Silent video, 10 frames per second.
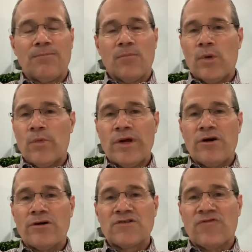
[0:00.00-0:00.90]
When we
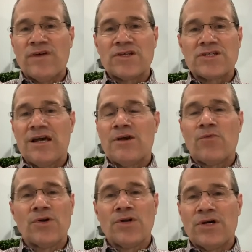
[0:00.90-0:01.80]
cross the finish line,
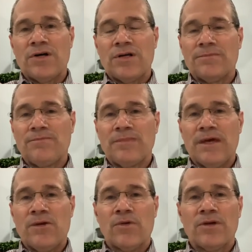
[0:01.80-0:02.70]
we're done.
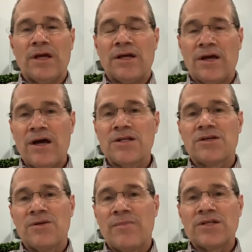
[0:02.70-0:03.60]
And God's
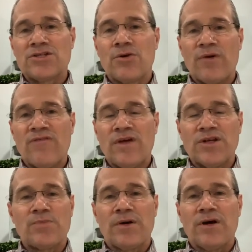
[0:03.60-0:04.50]
going to make sure we
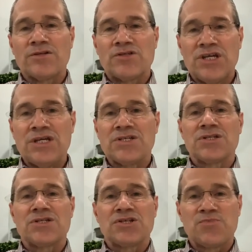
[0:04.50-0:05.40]
finish because
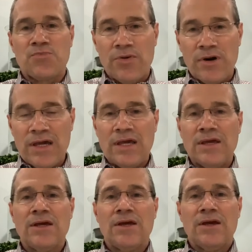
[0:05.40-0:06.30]
Jesus is
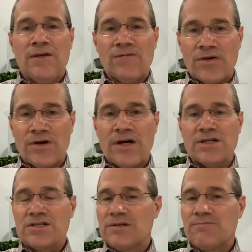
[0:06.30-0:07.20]
praying for
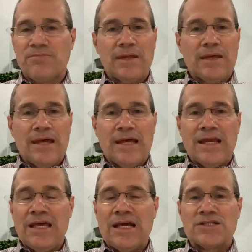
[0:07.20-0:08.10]
us. And
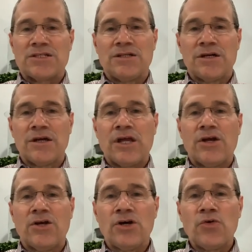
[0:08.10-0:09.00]
he has done a
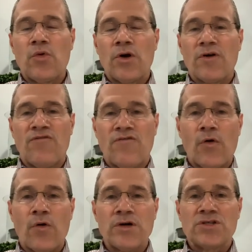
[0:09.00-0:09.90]
good work
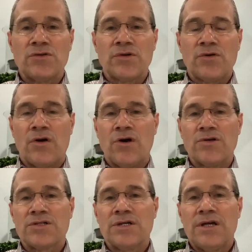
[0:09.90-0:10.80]
for us on the cross.